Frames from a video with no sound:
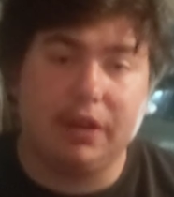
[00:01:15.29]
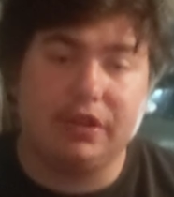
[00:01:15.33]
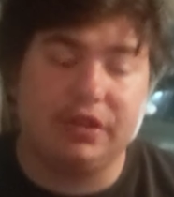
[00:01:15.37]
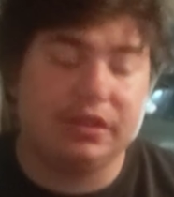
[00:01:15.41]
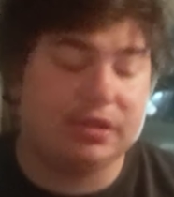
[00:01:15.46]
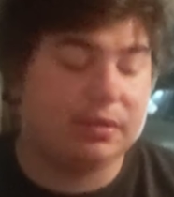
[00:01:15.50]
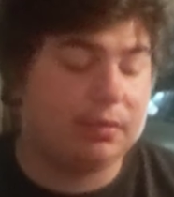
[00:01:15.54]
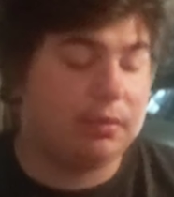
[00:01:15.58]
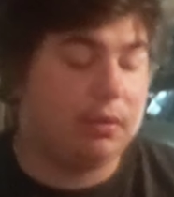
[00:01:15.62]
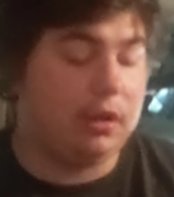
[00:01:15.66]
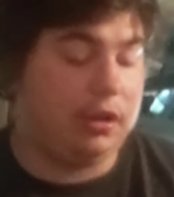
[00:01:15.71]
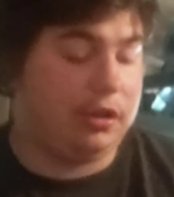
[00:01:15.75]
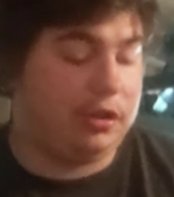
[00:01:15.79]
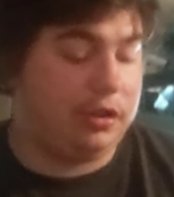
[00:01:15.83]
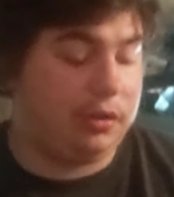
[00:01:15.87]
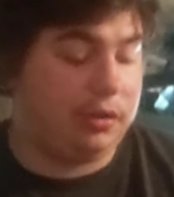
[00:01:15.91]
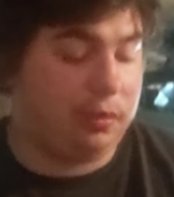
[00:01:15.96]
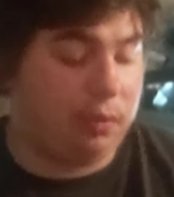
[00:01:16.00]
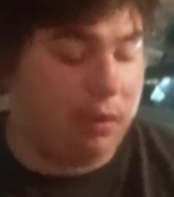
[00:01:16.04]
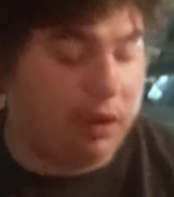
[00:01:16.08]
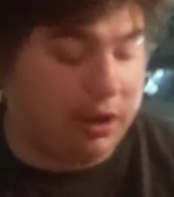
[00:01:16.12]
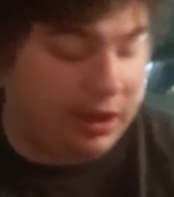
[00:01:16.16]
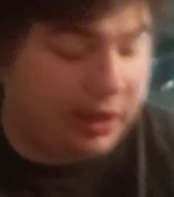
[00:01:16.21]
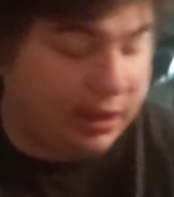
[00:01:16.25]
It's the
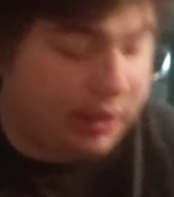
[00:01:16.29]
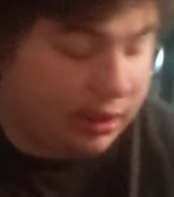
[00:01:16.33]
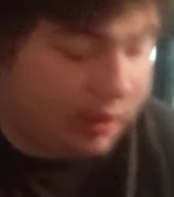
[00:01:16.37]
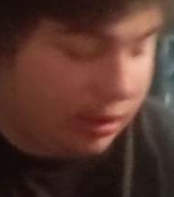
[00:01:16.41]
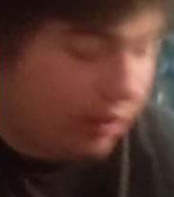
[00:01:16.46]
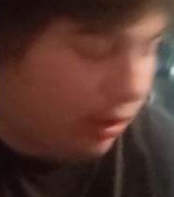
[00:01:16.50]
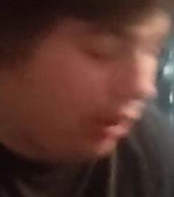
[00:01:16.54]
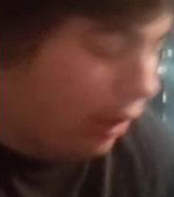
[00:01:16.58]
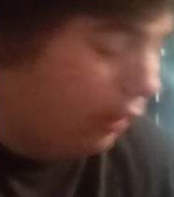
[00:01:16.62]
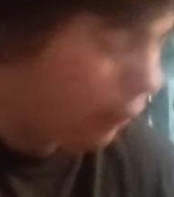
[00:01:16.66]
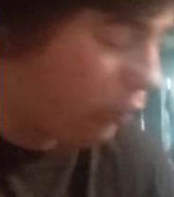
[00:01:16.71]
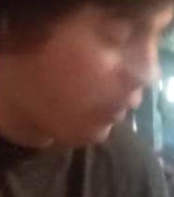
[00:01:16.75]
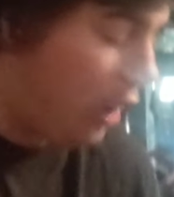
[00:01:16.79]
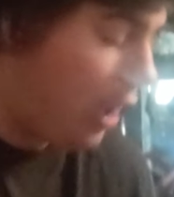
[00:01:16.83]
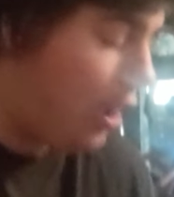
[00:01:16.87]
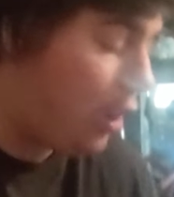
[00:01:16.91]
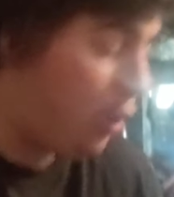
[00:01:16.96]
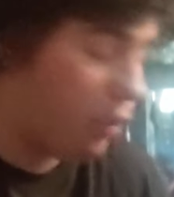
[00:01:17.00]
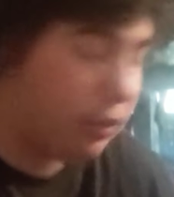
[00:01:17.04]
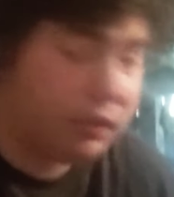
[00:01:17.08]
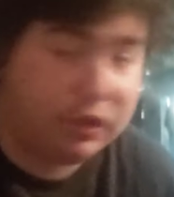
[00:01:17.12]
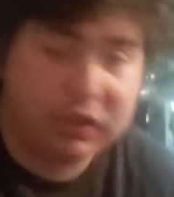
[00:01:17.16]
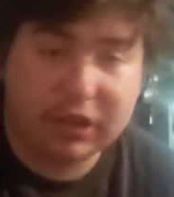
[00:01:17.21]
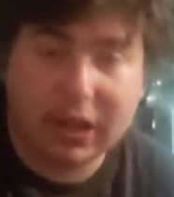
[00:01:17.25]
one that
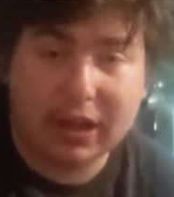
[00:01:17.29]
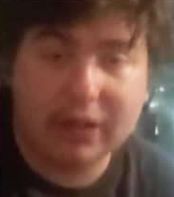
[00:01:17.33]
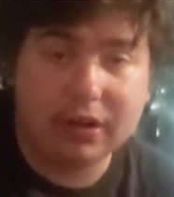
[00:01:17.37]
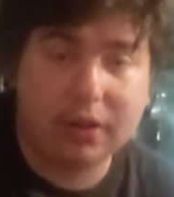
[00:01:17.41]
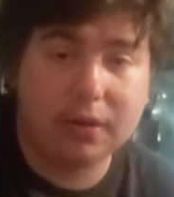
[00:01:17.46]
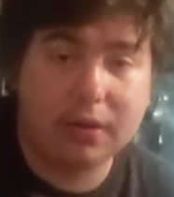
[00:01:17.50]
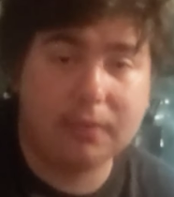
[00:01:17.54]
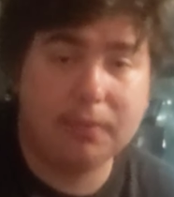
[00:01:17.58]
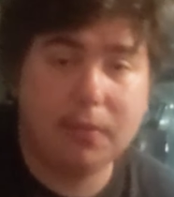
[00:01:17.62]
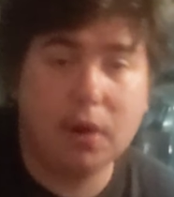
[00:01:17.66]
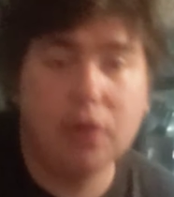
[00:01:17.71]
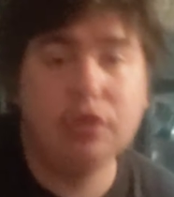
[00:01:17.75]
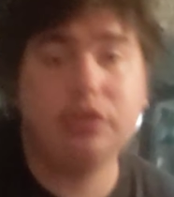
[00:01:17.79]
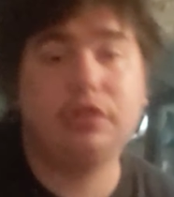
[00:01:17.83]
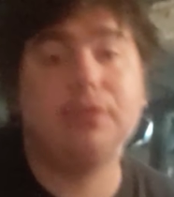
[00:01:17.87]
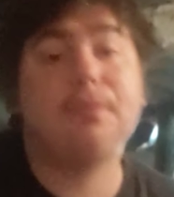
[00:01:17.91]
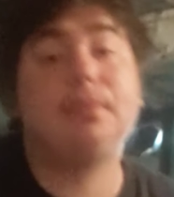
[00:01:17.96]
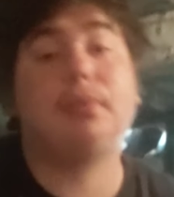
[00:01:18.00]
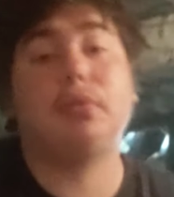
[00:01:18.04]
welds that are most